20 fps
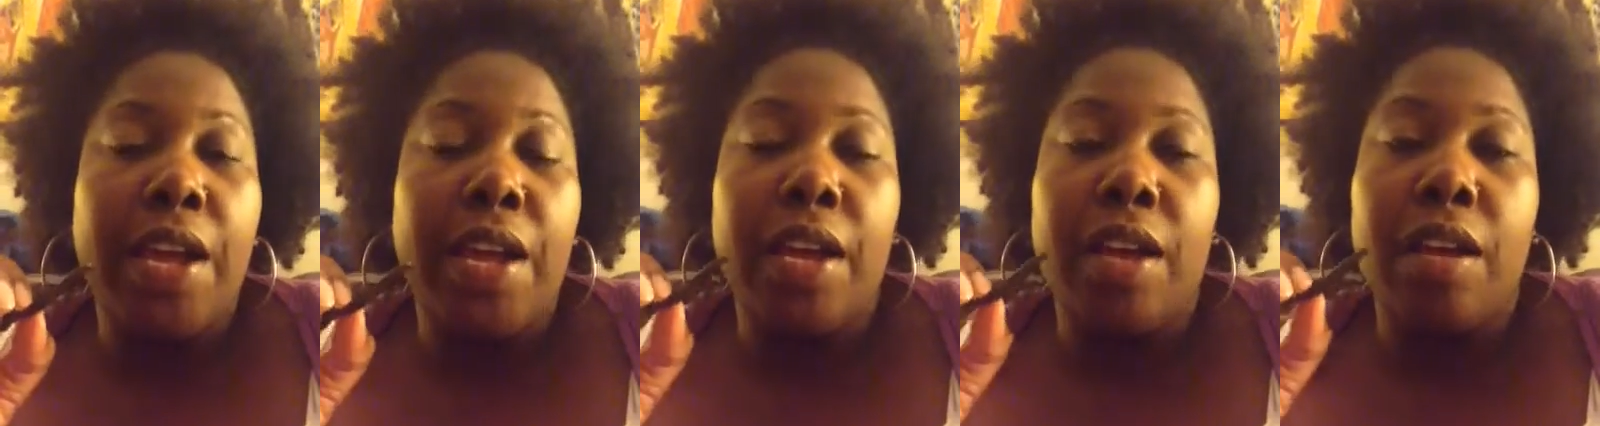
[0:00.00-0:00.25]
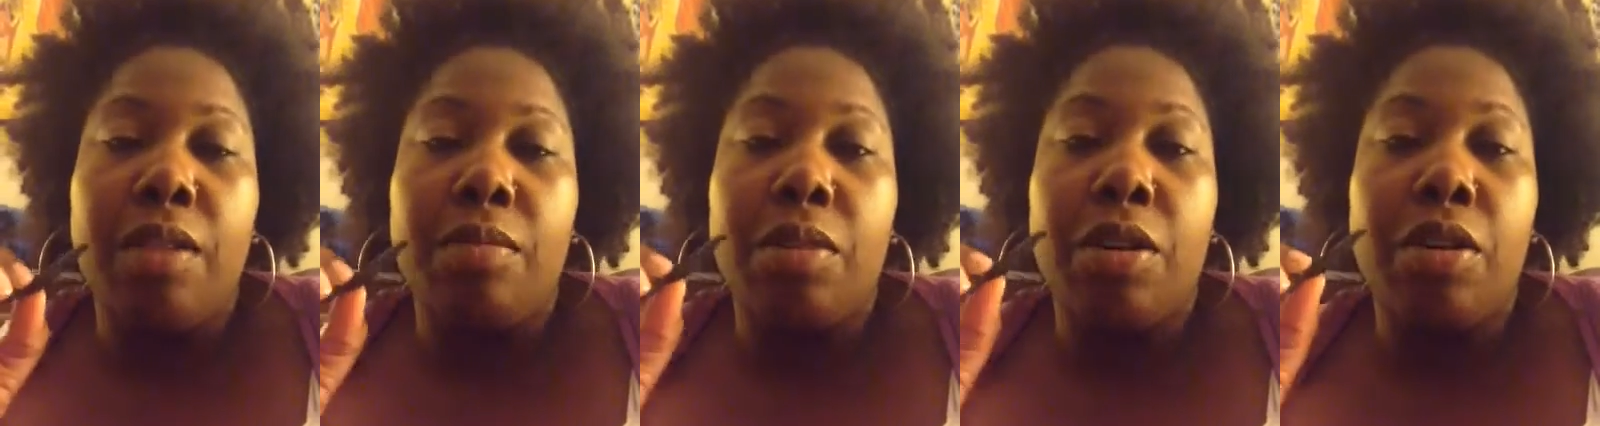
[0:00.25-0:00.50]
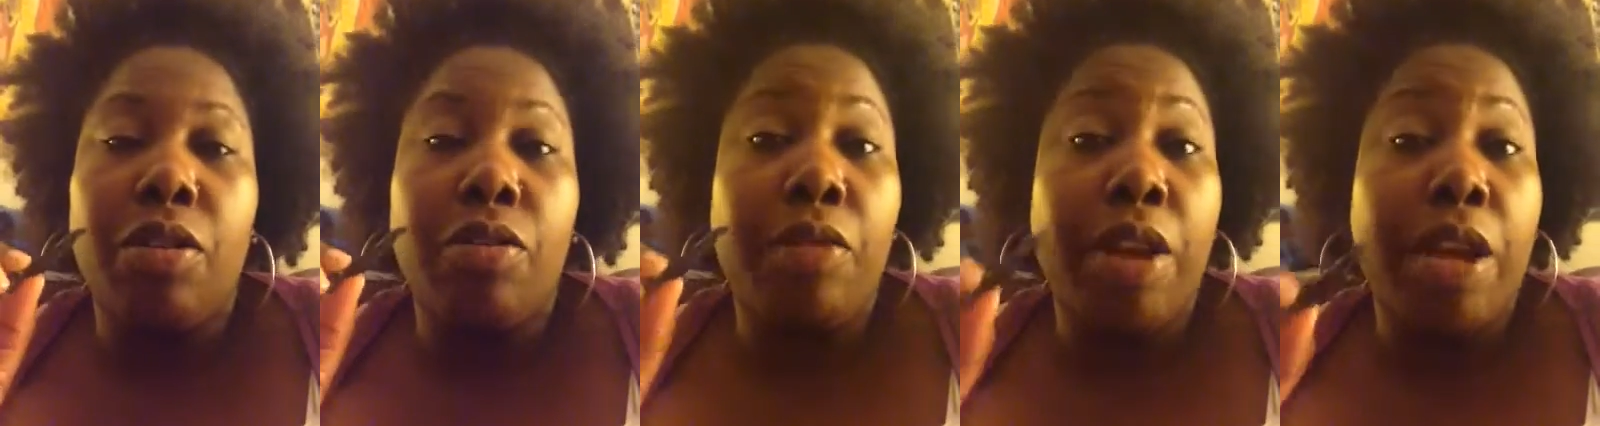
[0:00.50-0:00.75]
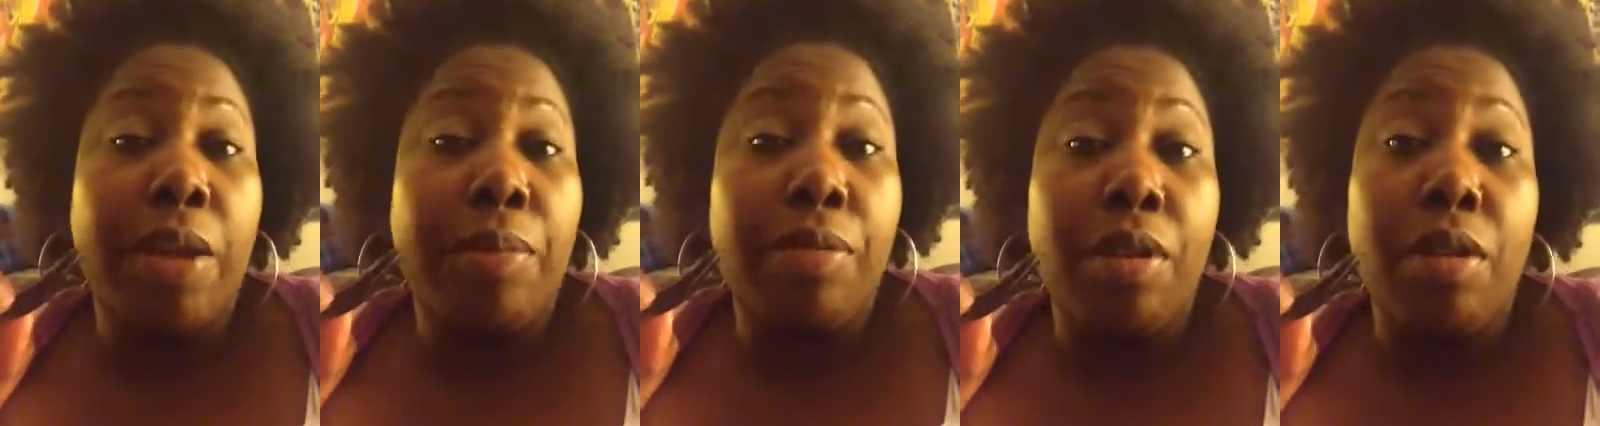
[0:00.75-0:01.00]
a
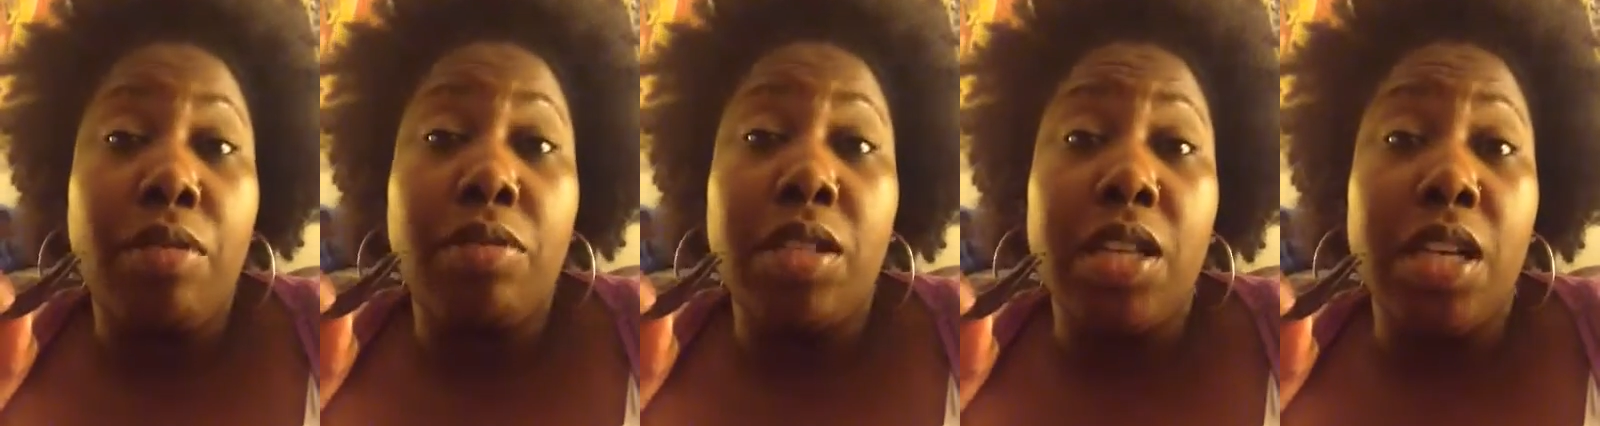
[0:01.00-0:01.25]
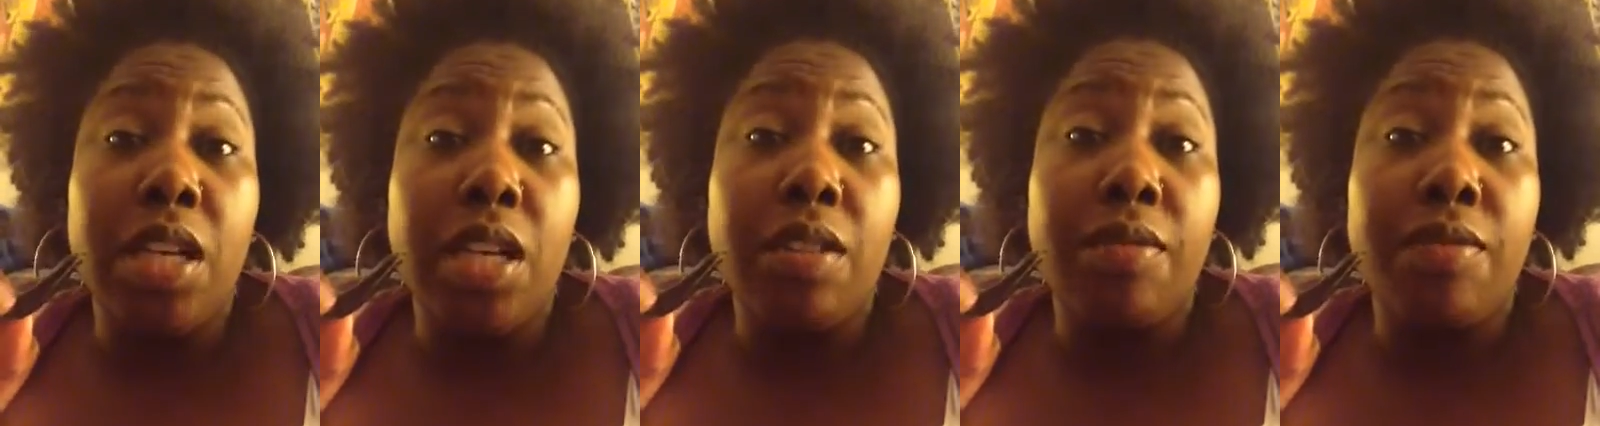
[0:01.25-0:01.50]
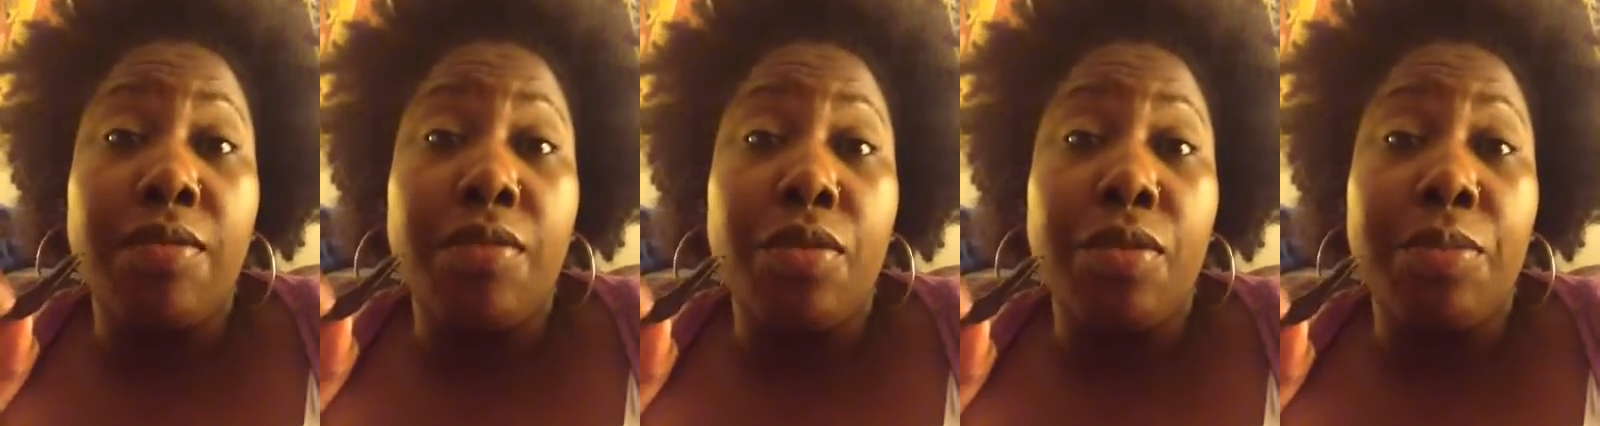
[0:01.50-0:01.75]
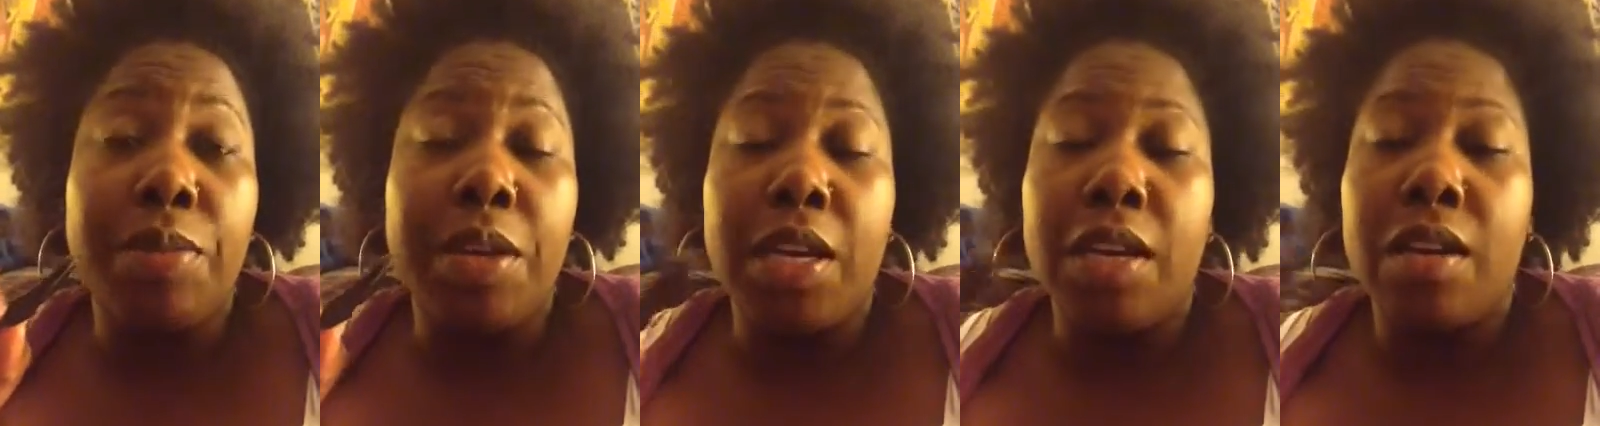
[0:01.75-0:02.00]
great protein for
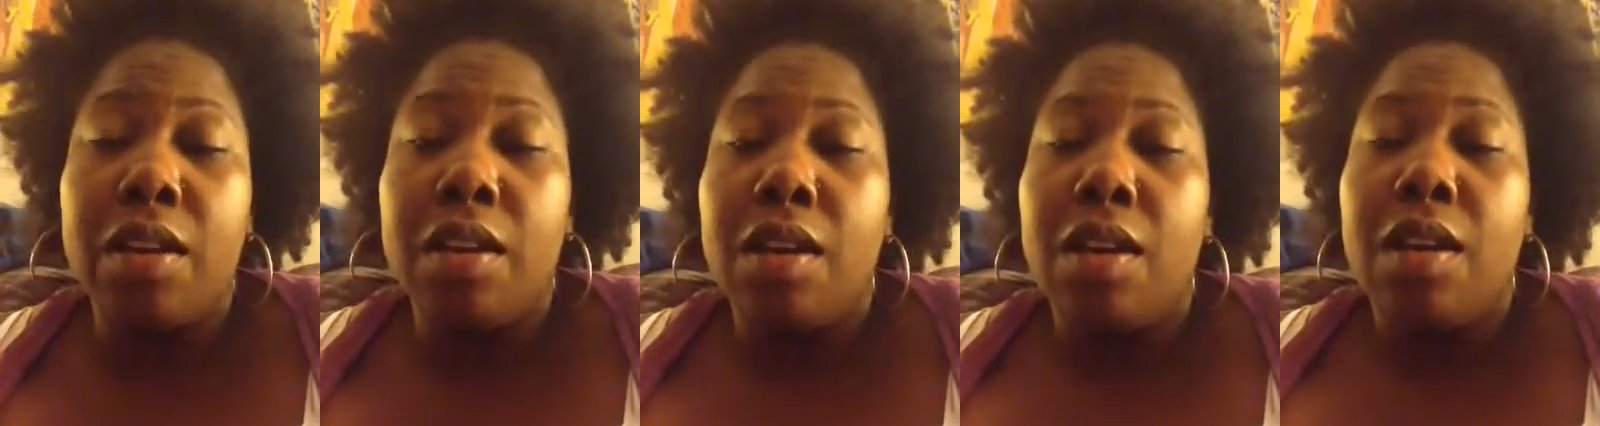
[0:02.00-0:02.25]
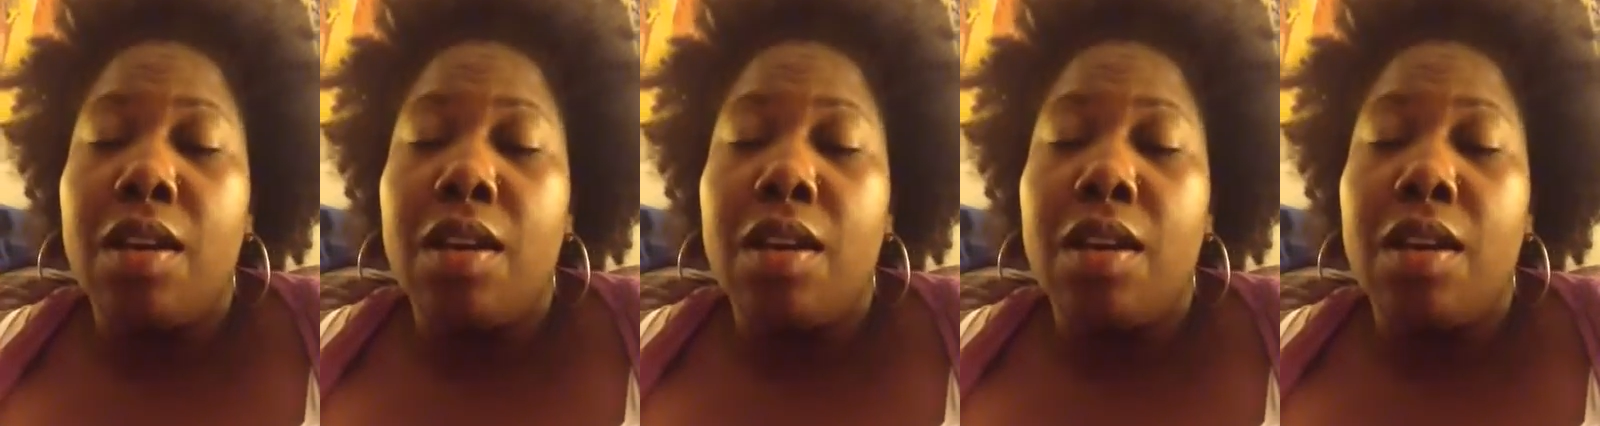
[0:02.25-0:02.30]
me.